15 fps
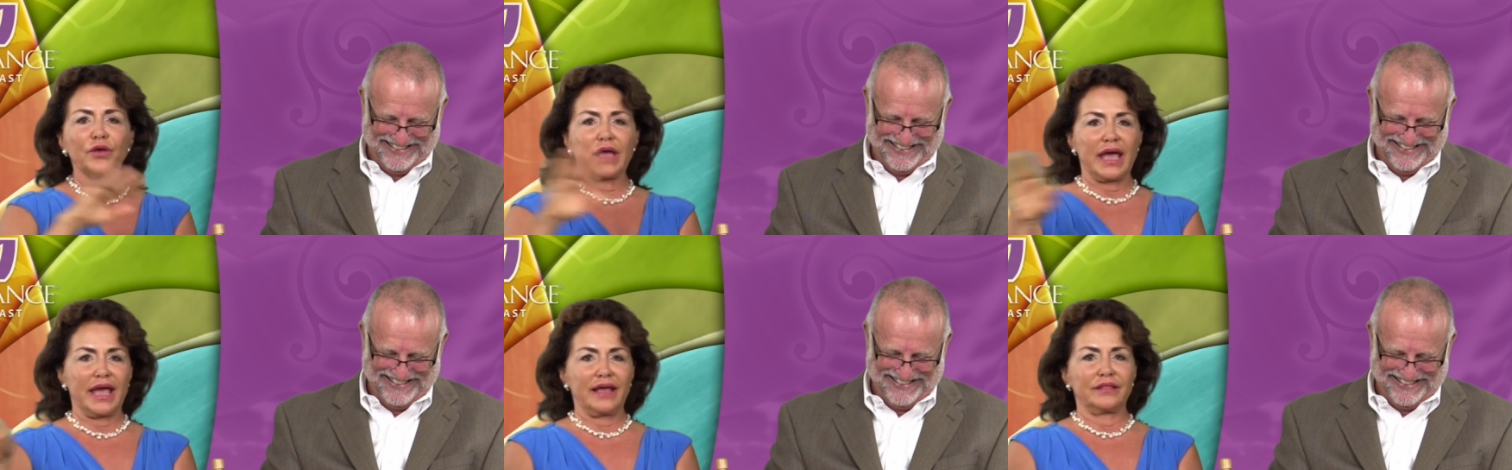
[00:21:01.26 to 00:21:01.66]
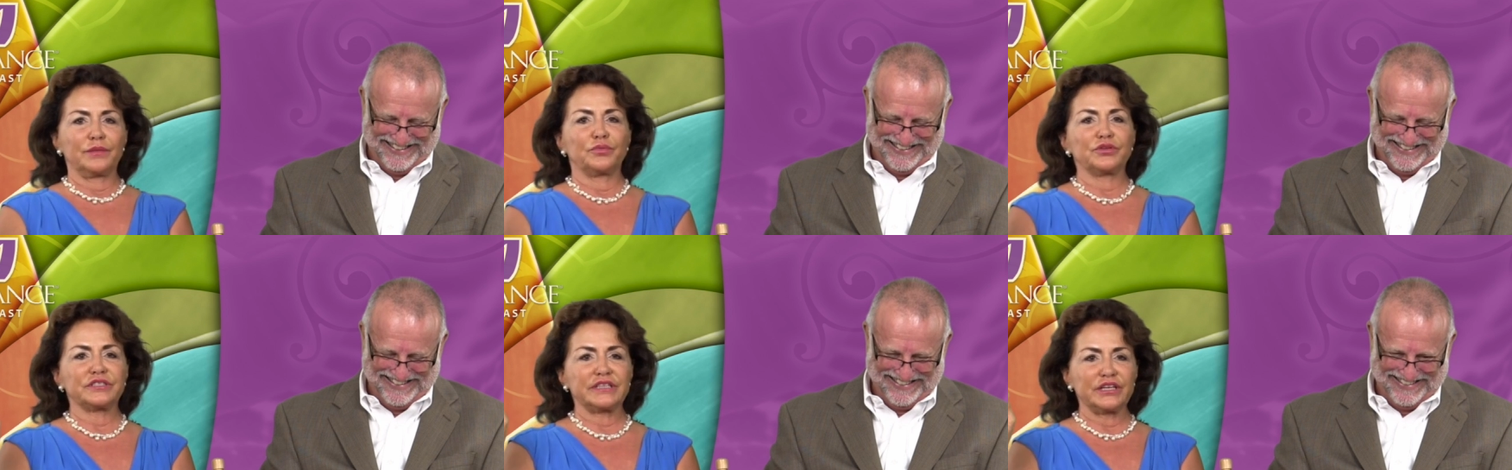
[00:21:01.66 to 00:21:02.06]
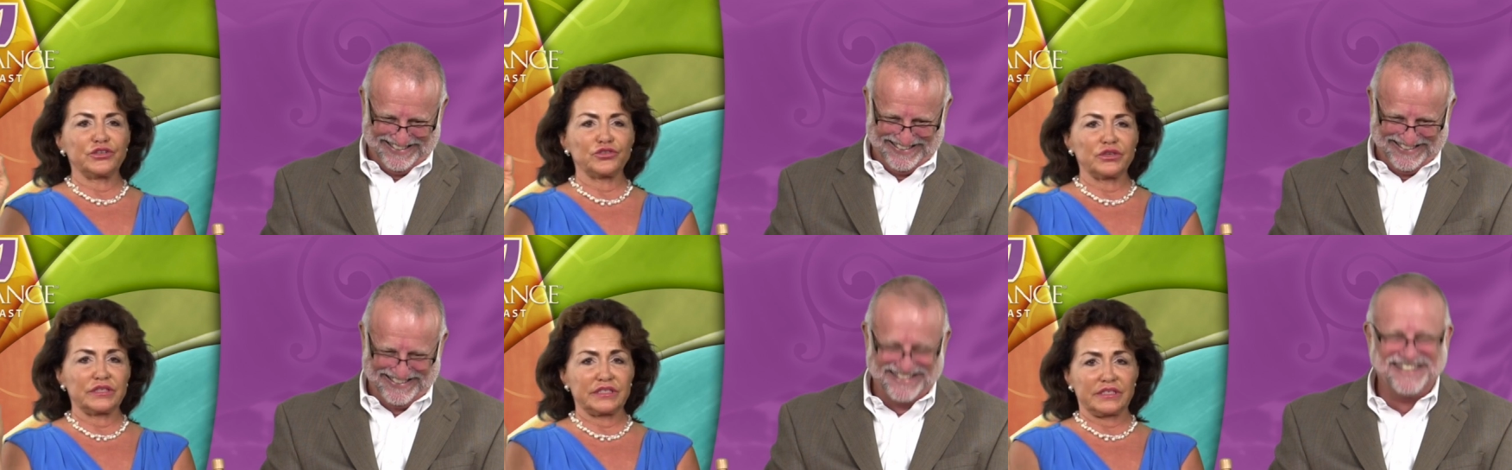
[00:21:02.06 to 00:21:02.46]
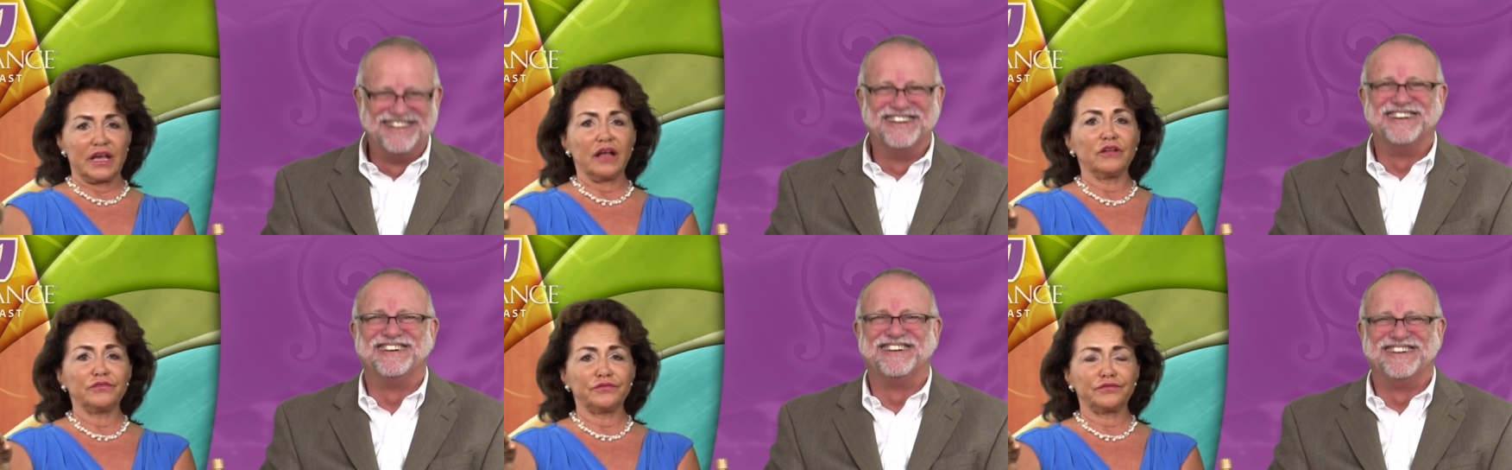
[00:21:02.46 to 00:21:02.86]
Speaker 1: okay, the procedure
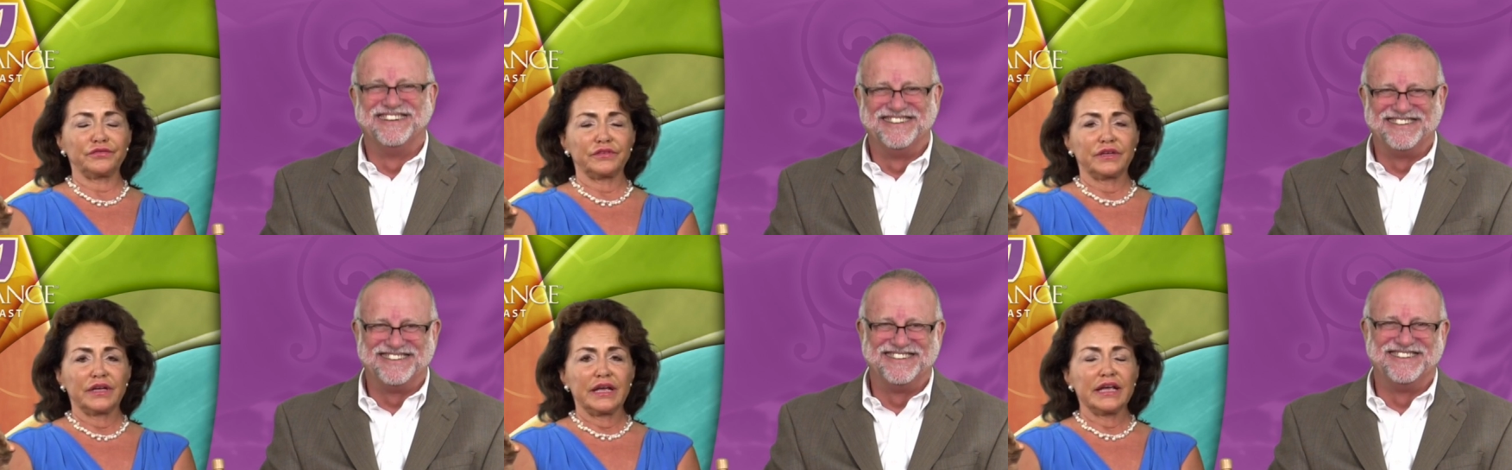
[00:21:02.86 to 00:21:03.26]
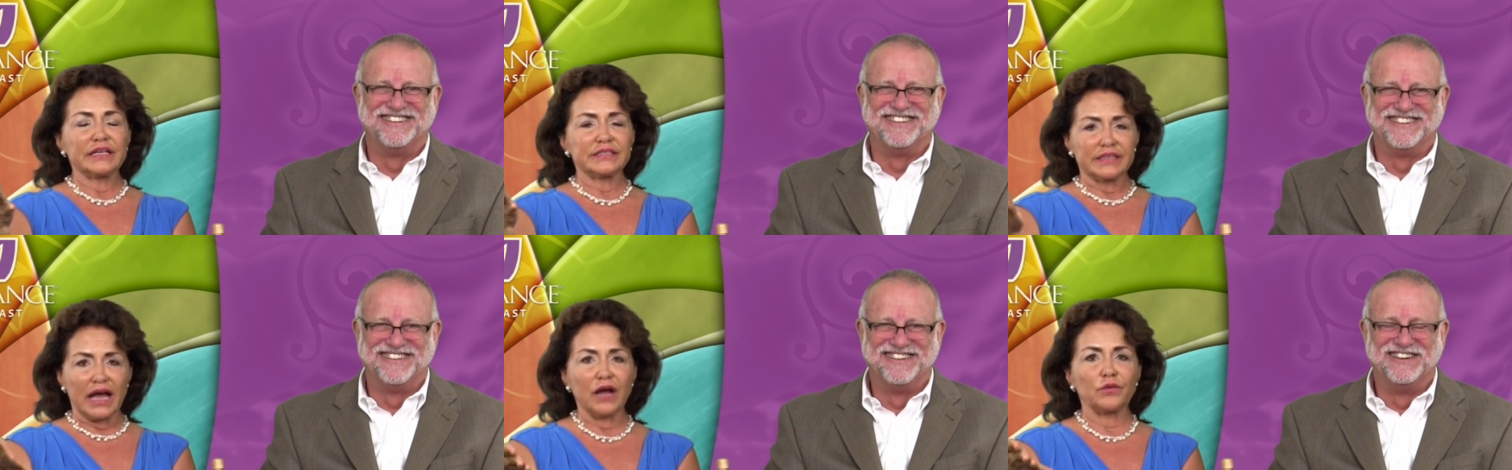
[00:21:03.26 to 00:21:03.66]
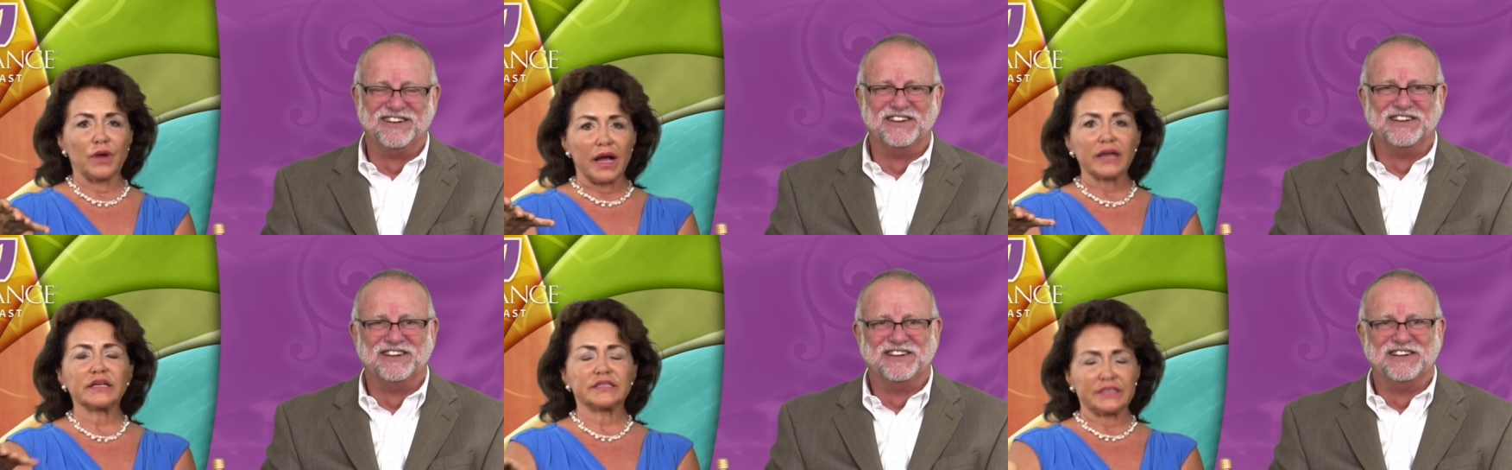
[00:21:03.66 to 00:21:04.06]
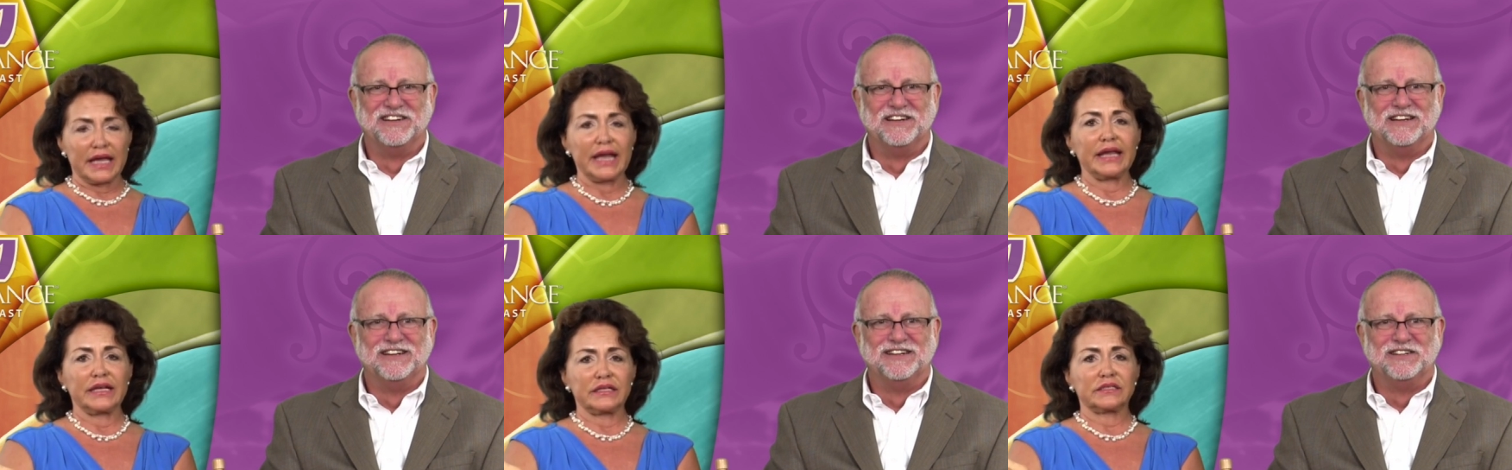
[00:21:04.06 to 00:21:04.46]
itself is not rocket
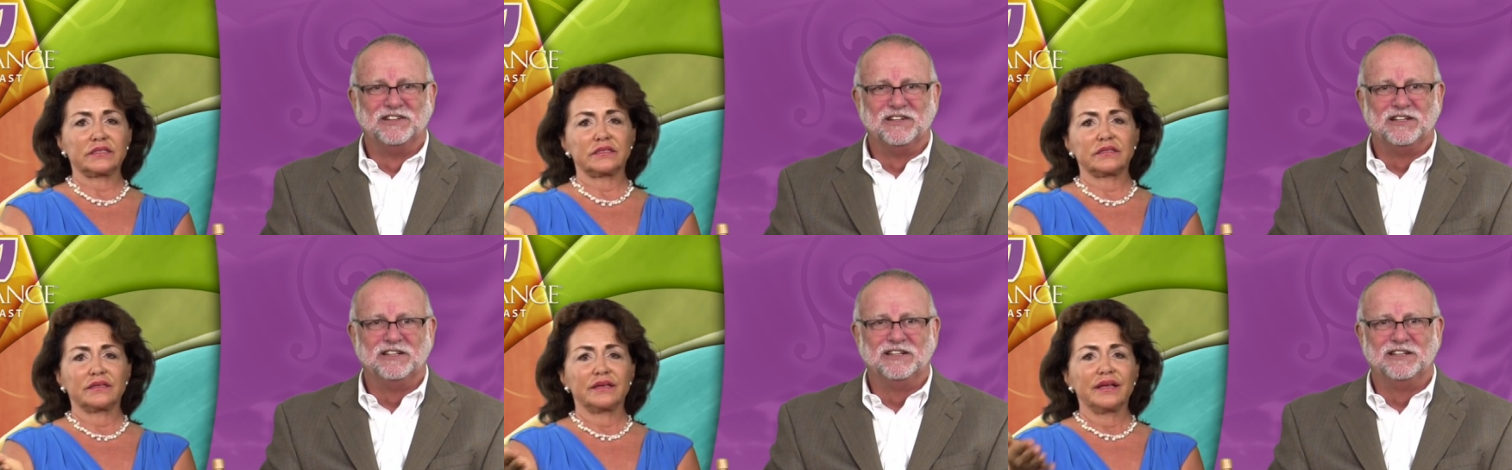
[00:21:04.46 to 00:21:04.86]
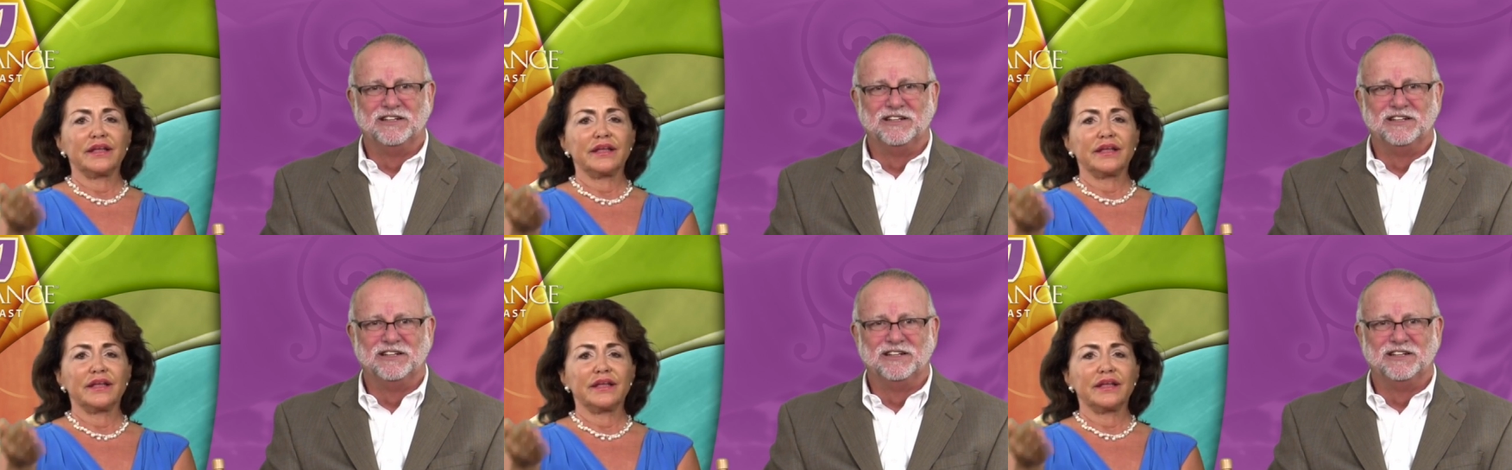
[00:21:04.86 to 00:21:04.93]
science.